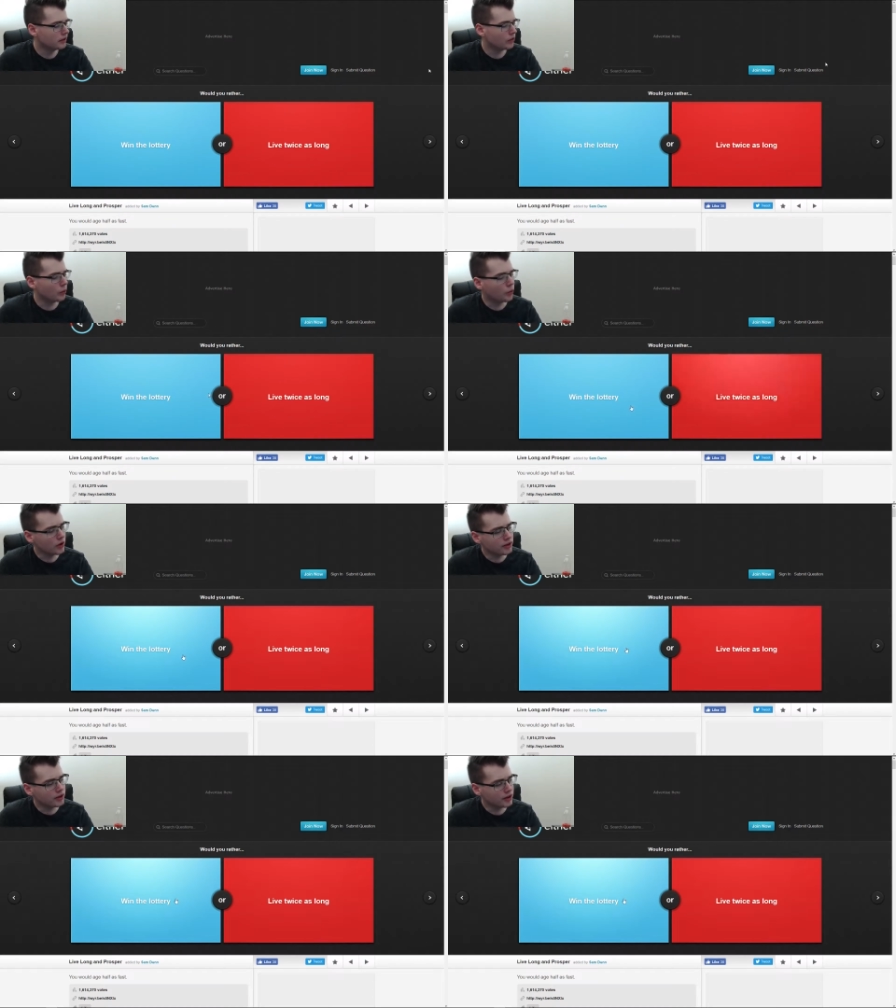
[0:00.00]
Win the
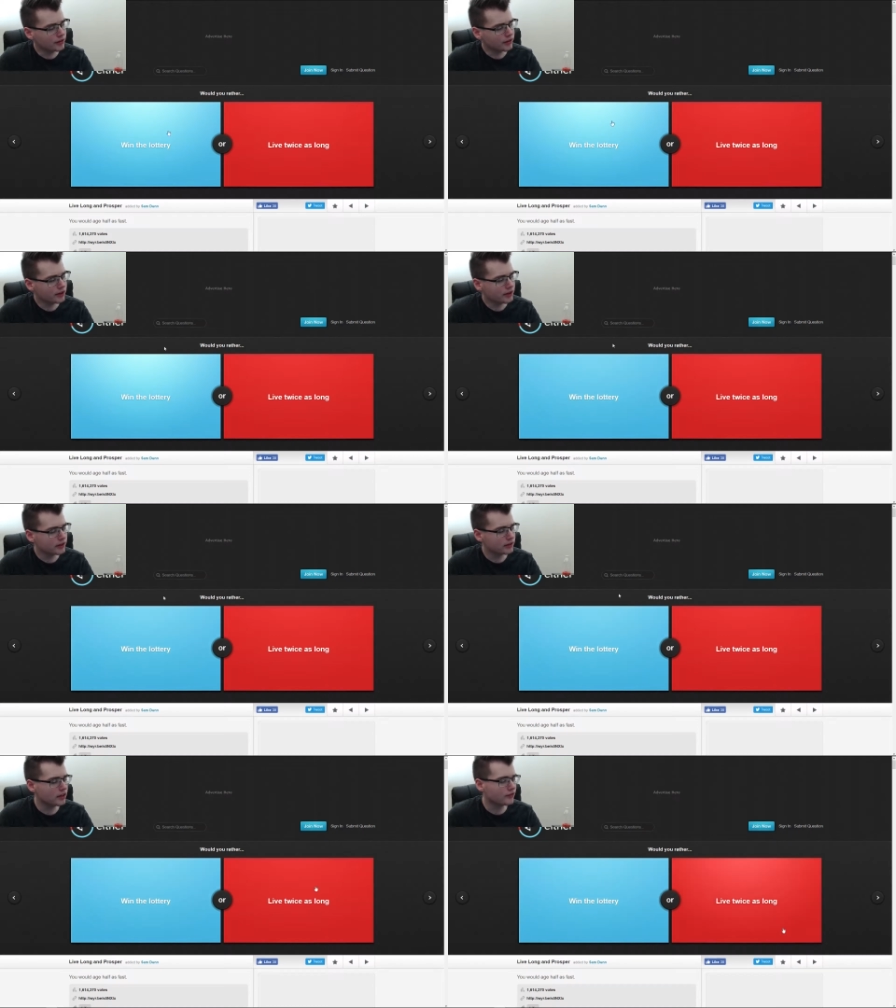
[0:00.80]
lottery,
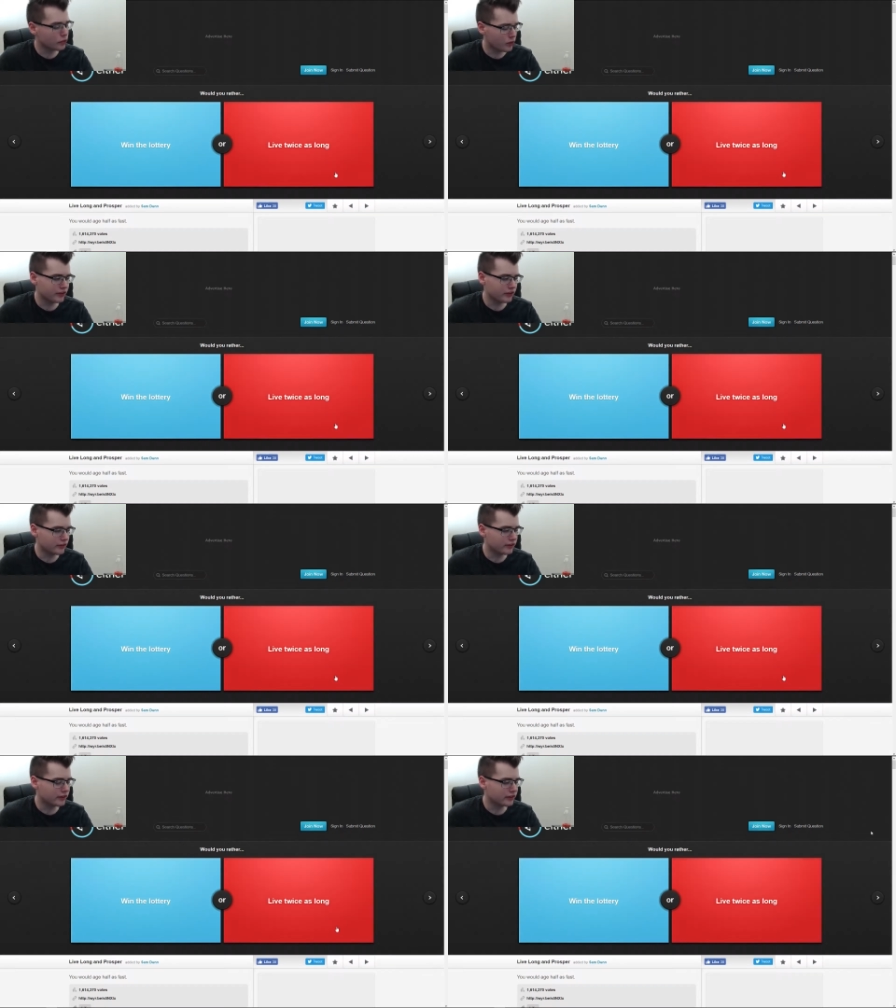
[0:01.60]
live twice as
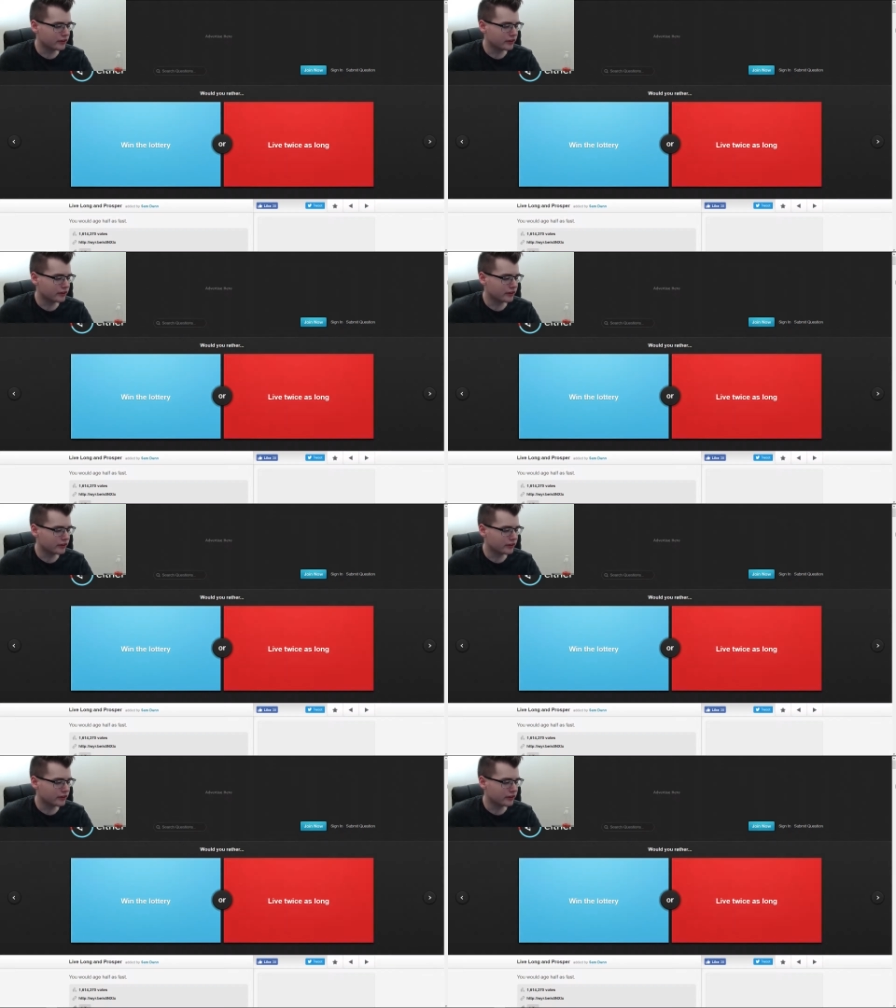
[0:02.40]
long.